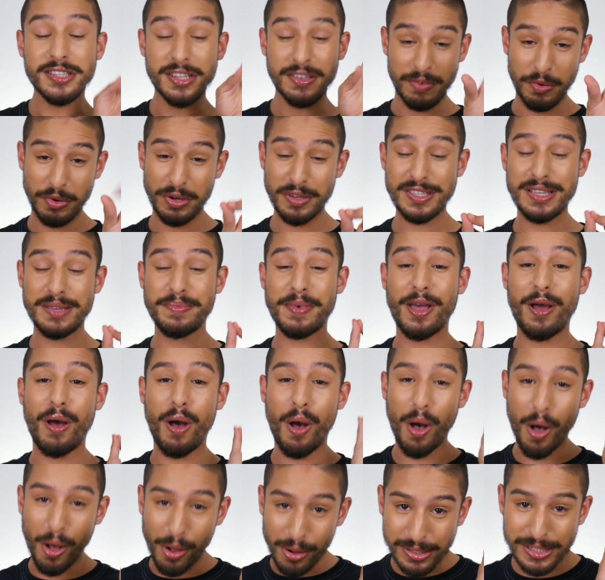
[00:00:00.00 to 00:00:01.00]
So if you want to see my
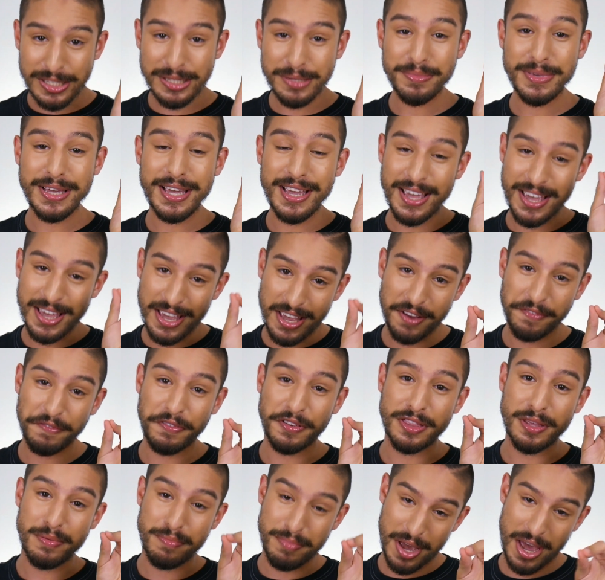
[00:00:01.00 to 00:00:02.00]
ultimate hit
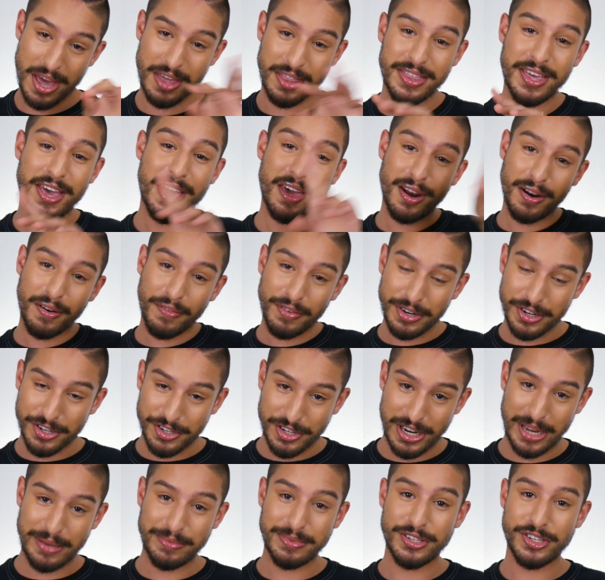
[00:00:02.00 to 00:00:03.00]
for the month, head over to
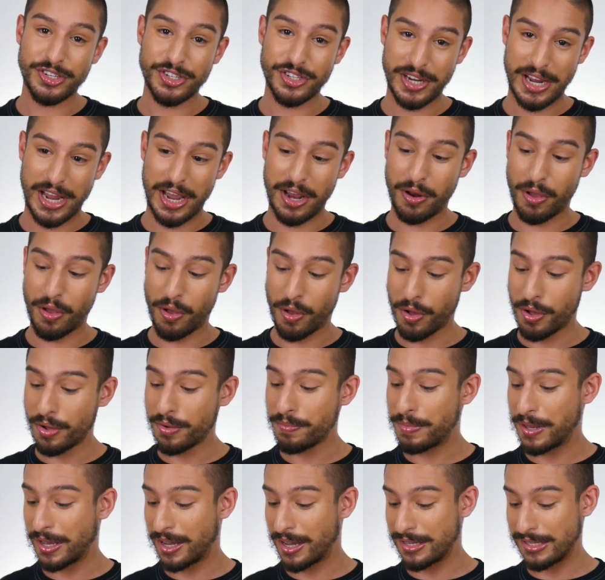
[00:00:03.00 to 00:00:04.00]
James's channel
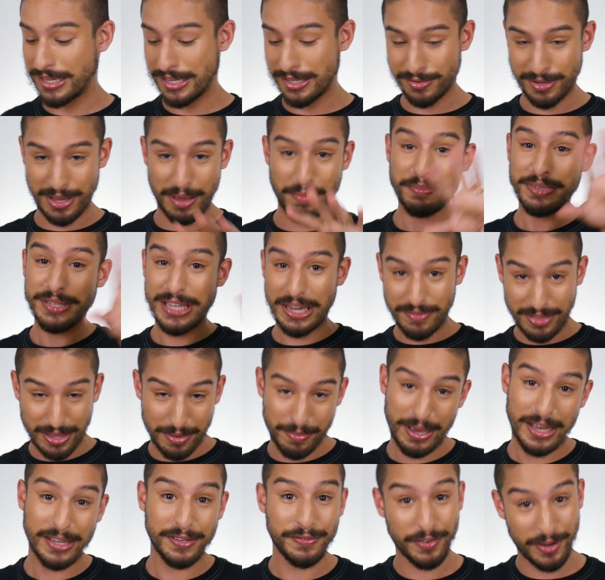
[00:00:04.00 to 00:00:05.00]
because that's I'm saving the
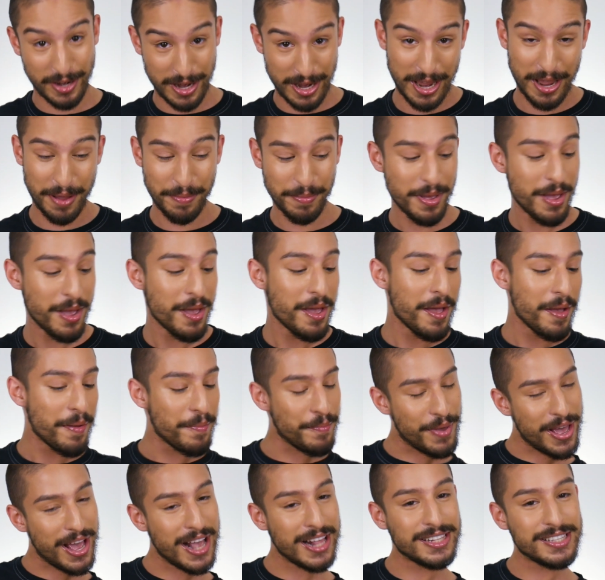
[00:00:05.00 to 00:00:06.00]
best for him.
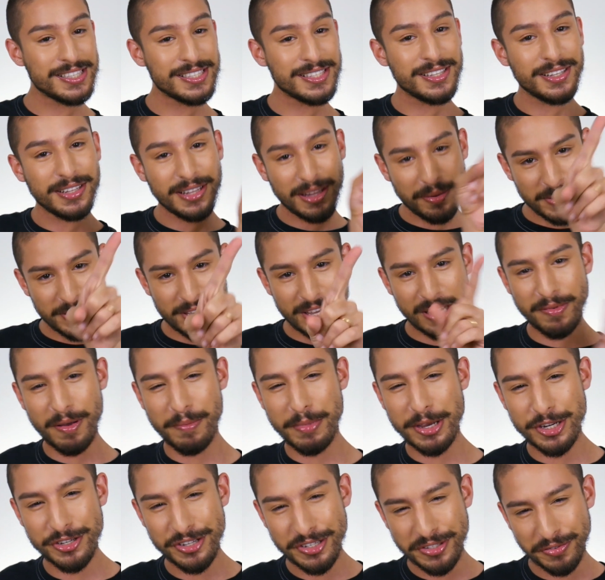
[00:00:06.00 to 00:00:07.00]
But let me talk about
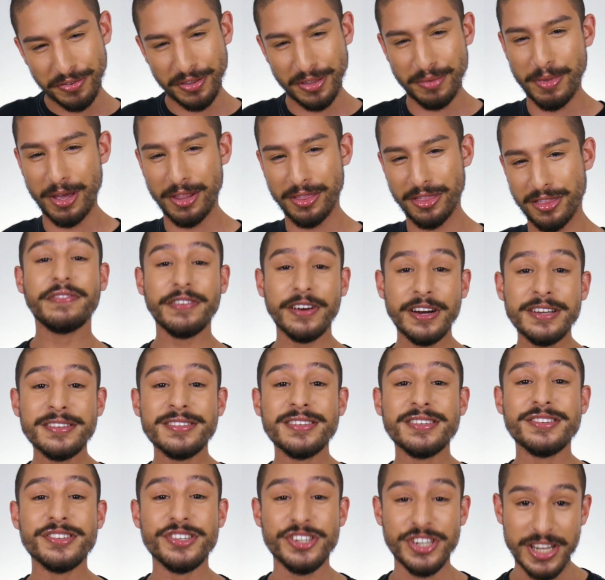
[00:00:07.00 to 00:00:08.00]
my shits for the month.
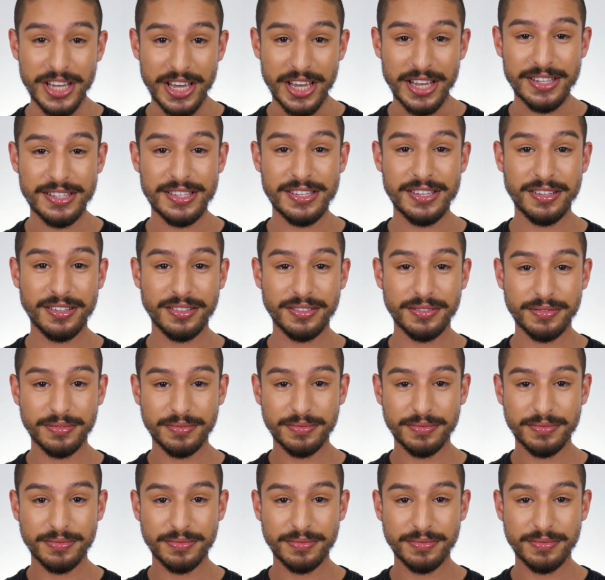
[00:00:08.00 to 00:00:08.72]
First shit.